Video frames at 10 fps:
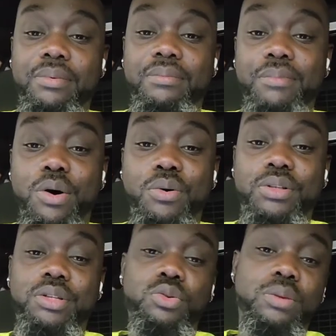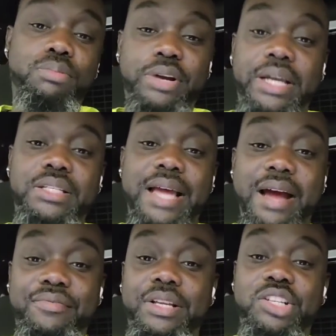mode to do the brakes
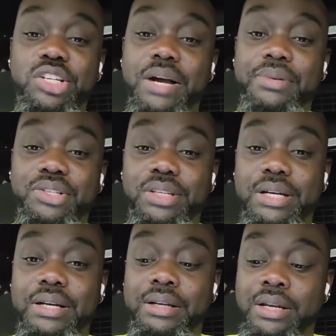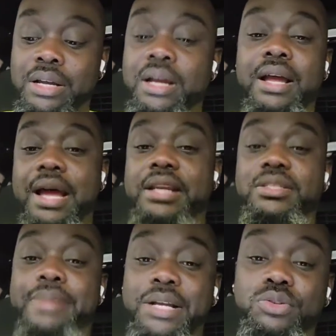after the job is done and it's
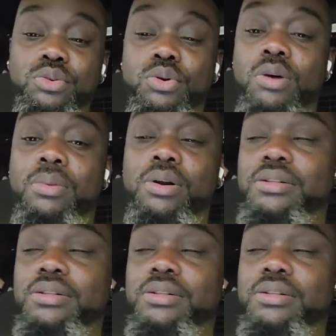back to normal.